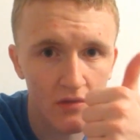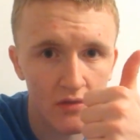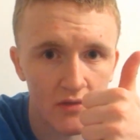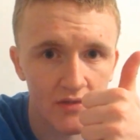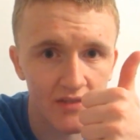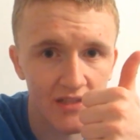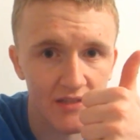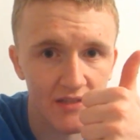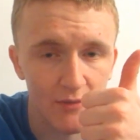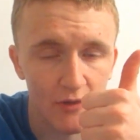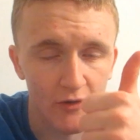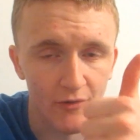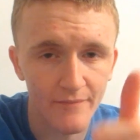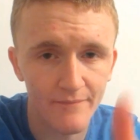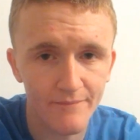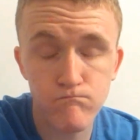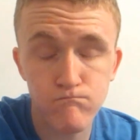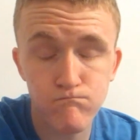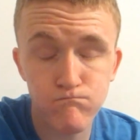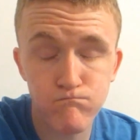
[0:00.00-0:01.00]
See you tomorrow.
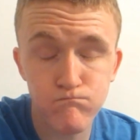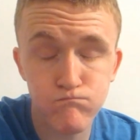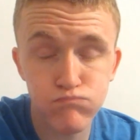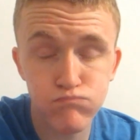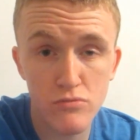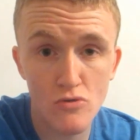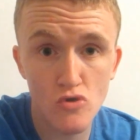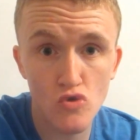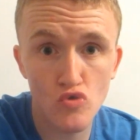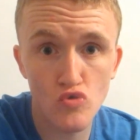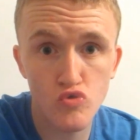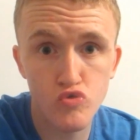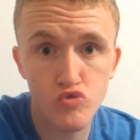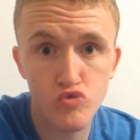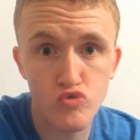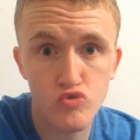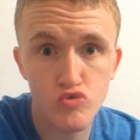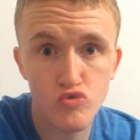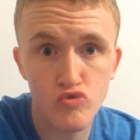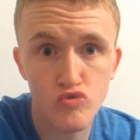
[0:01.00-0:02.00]
Poof.
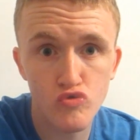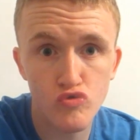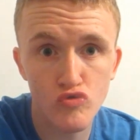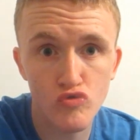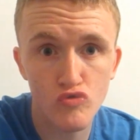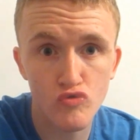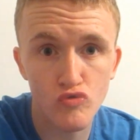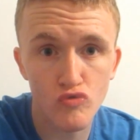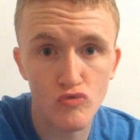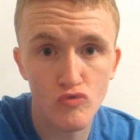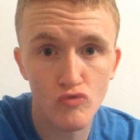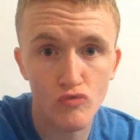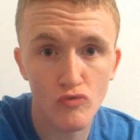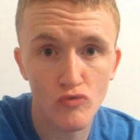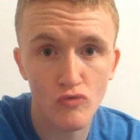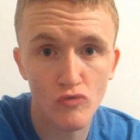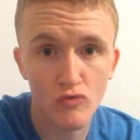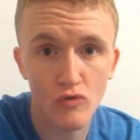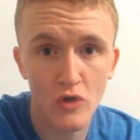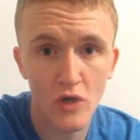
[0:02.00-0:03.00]

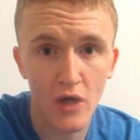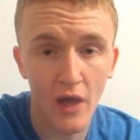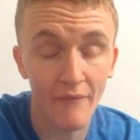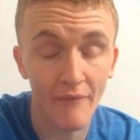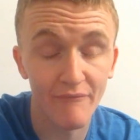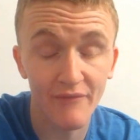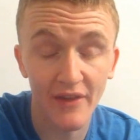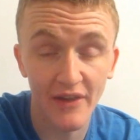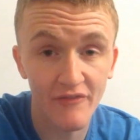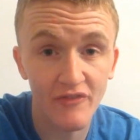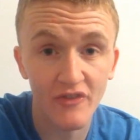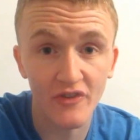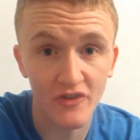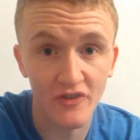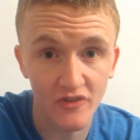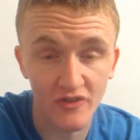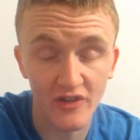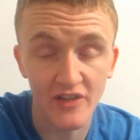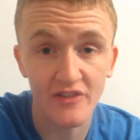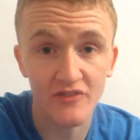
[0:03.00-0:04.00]
I'm definitely going
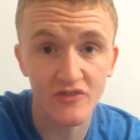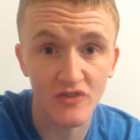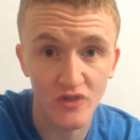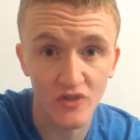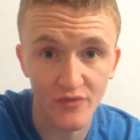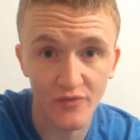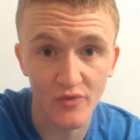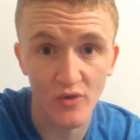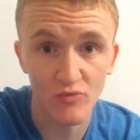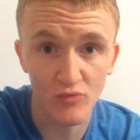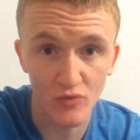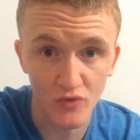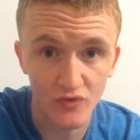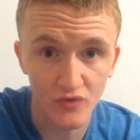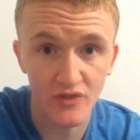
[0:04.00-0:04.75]
to need to go for a run